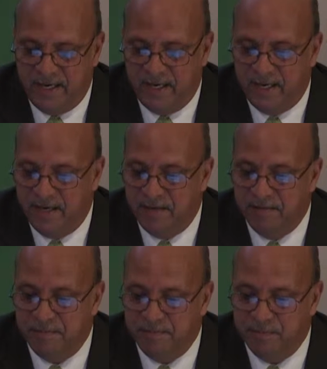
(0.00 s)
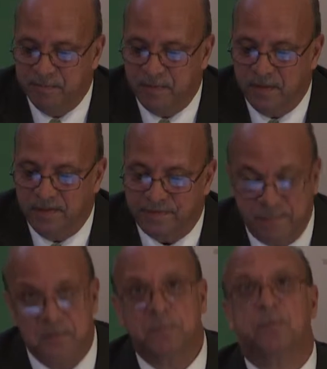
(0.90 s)
And
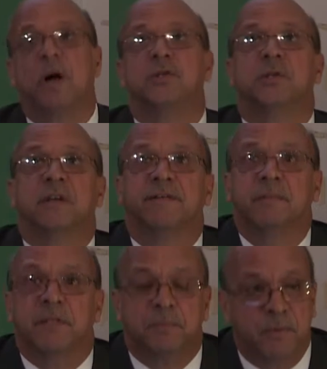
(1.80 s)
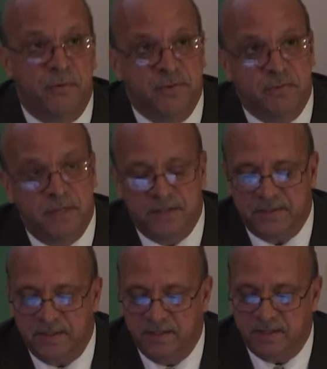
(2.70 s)
from this project and from experience from other
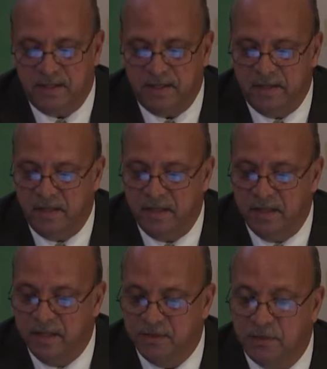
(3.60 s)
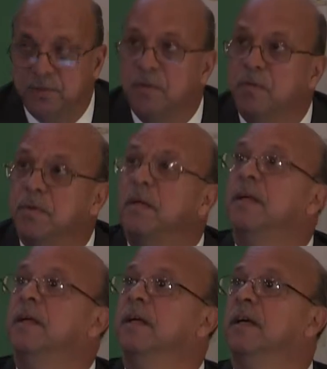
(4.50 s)
states, this was
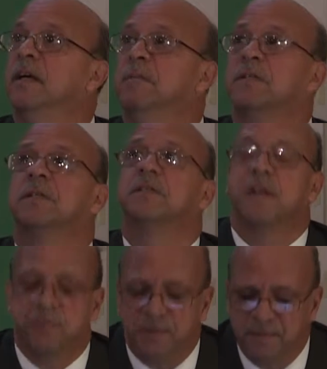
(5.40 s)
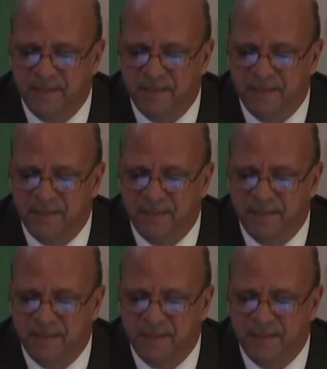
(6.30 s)
really a misconception.